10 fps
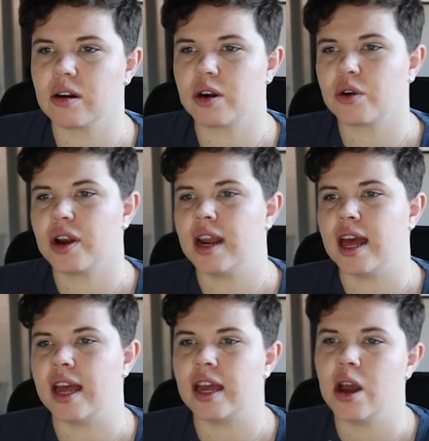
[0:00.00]
and create
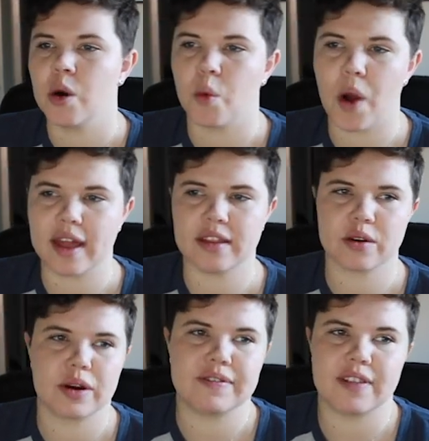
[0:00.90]
a when the
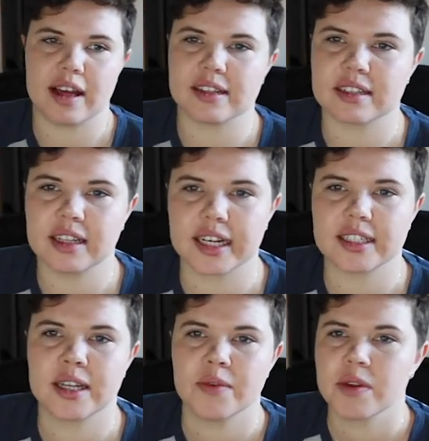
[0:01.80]
green flag is
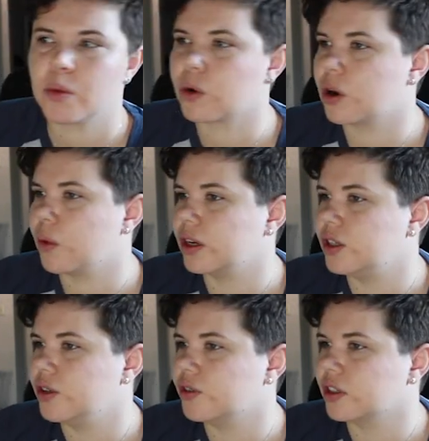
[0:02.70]
clicked. We're going
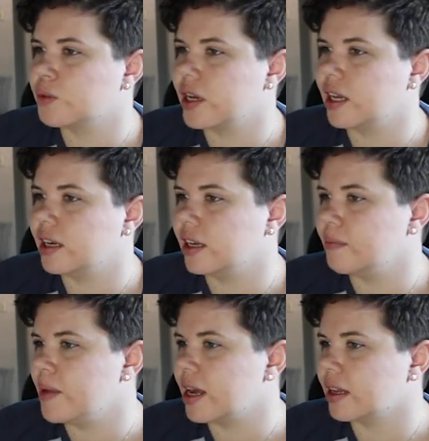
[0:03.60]
to, first we can
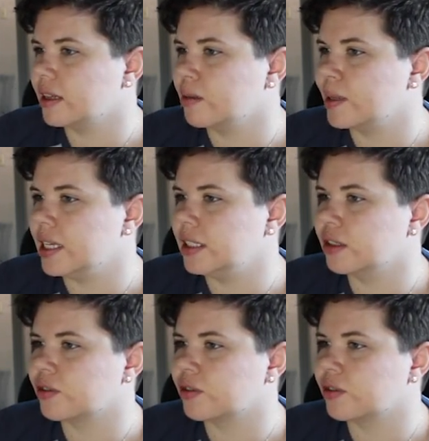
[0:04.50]
make it a little bit easier